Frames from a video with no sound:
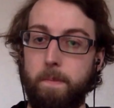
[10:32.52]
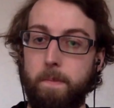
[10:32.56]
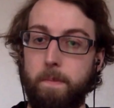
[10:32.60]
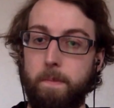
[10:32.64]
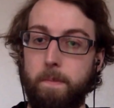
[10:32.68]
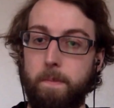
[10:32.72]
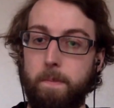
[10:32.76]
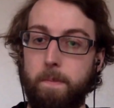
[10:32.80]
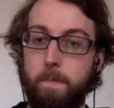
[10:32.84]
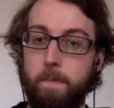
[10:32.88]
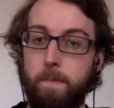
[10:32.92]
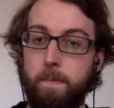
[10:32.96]

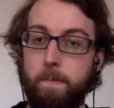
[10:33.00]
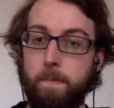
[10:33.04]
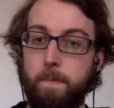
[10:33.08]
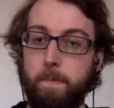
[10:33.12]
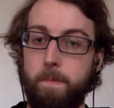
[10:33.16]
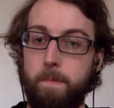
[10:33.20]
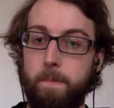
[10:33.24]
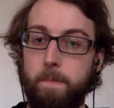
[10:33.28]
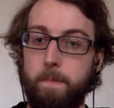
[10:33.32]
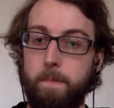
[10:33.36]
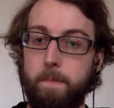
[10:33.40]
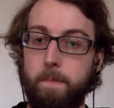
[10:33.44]

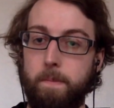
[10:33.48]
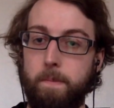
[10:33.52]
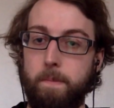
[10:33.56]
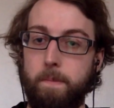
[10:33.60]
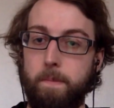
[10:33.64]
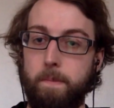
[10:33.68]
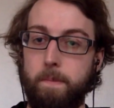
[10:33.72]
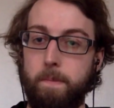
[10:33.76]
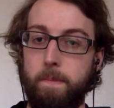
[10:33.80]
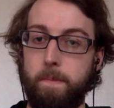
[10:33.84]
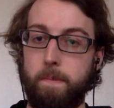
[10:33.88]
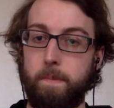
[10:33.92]

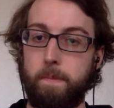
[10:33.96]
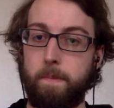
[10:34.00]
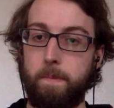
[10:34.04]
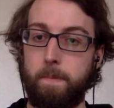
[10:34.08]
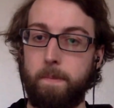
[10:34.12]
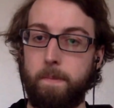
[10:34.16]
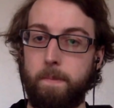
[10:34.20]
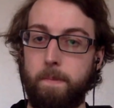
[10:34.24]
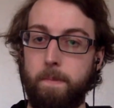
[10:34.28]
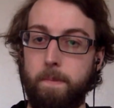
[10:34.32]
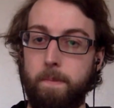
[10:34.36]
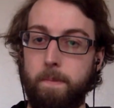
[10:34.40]

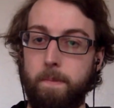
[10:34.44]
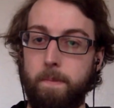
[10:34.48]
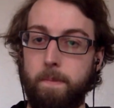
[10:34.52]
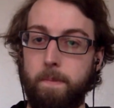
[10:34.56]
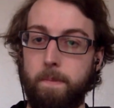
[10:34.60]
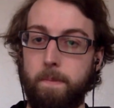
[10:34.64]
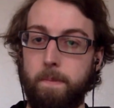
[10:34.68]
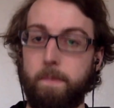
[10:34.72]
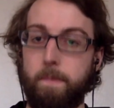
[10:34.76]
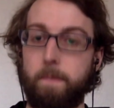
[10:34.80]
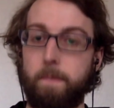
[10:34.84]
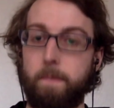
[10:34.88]

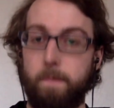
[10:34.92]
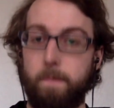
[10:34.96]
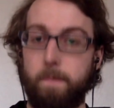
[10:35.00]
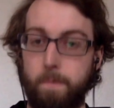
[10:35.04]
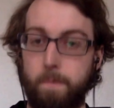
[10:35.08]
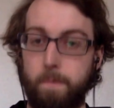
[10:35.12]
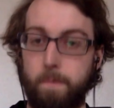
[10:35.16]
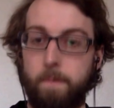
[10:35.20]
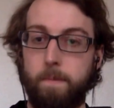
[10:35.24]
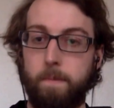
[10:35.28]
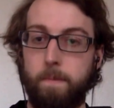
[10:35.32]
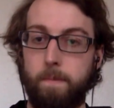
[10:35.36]

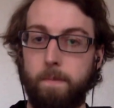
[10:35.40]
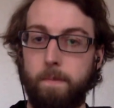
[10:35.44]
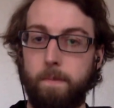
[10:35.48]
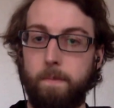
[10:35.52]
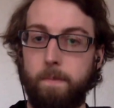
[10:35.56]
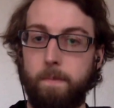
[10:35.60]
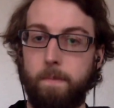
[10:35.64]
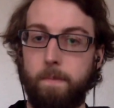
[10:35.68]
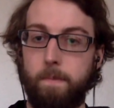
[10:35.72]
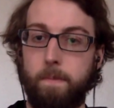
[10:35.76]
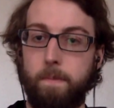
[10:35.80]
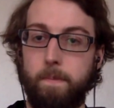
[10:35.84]

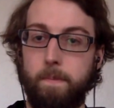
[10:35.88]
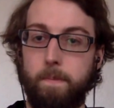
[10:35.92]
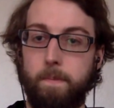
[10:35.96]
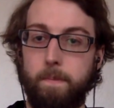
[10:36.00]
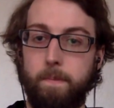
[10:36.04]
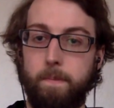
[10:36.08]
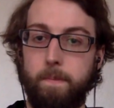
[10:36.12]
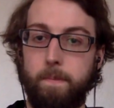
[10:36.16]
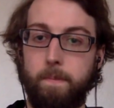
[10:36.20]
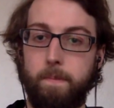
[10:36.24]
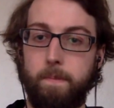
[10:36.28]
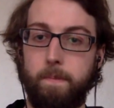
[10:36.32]

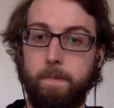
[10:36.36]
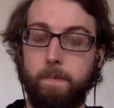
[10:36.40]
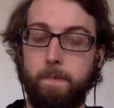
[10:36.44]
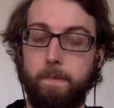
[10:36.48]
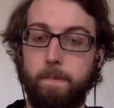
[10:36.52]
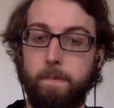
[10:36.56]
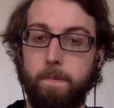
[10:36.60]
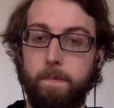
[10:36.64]
The person shown says nothing.